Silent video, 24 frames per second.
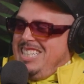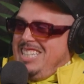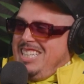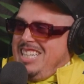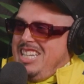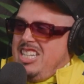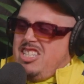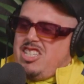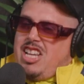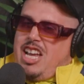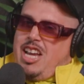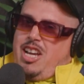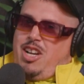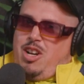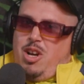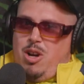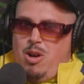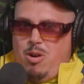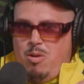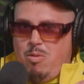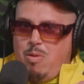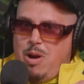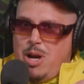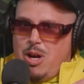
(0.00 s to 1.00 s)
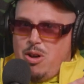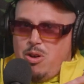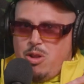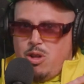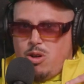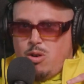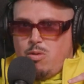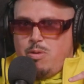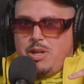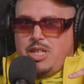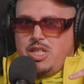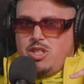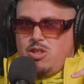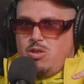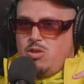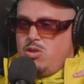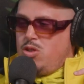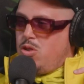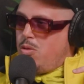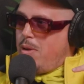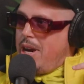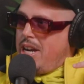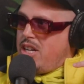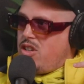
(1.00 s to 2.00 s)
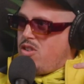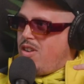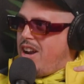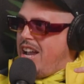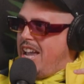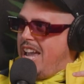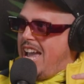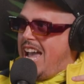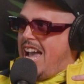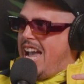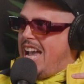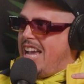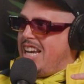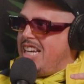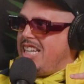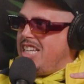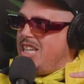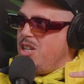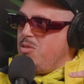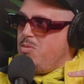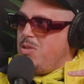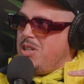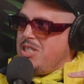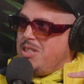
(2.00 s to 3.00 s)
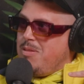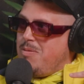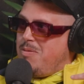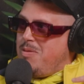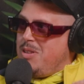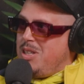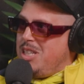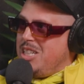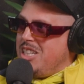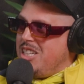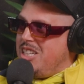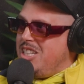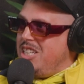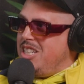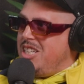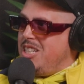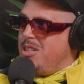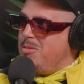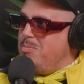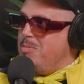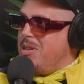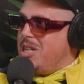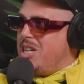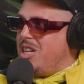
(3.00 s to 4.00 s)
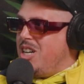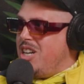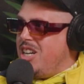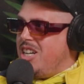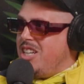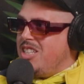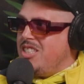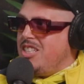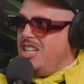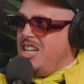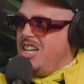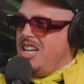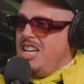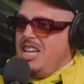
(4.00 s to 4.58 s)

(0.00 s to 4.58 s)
He's like, well, the original director I had, he wasn't feeling good because